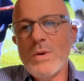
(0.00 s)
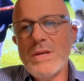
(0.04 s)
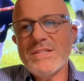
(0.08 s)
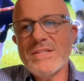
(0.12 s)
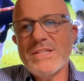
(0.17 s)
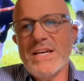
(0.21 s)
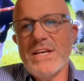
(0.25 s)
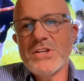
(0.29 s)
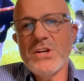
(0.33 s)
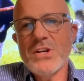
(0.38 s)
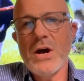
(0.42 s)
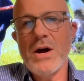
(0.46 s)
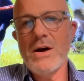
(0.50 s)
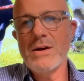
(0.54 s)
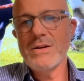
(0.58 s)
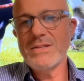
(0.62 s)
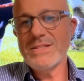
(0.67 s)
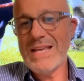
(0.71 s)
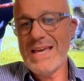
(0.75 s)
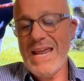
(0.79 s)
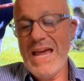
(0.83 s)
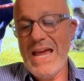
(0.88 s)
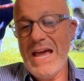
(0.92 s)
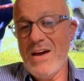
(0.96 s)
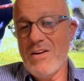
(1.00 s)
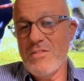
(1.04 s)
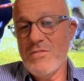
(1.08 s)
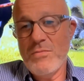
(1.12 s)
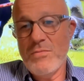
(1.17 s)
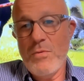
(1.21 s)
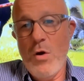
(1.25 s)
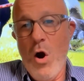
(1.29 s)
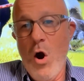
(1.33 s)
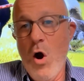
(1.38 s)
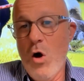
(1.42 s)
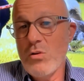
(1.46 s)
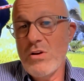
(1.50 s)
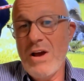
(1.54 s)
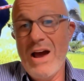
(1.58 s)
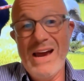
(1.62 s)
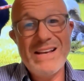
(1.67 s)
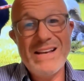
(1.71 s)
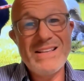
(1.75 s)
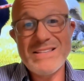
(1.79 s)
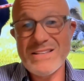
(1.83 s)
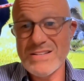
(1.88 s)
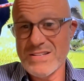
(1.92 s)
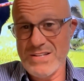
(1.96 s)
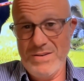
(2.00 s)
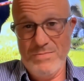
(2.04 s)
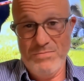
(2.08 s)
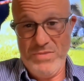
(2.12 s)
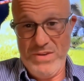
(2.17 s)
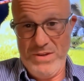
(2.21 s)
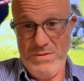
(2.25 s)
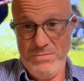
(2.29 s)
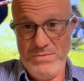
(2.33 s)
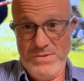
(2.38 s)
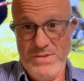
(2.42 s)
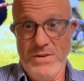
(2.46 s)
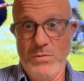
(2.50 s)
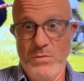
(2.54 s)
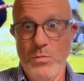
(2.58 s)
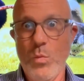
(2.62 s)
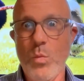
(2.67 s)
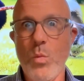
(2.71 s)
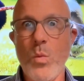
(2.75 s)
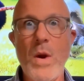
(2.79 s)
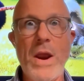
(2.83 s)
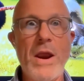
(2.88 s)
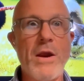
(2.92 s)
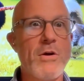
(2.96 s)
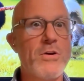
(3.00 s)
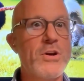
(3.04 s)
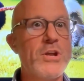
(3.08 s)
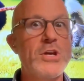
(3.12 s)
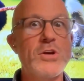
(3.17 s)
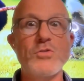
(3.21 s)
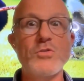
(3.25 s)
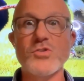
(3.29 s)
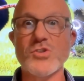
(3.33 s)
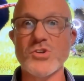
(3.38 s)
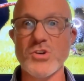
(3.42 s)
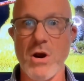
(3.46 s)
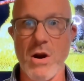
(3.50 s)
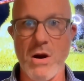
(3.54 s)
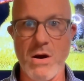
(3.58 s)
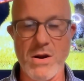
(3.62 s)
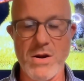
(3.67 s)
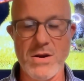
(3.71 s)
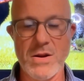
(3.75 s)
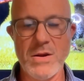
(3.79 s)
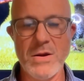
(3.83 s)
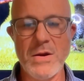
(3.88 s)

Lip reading: see dogs that have all kinds of symptoms. And where do you start?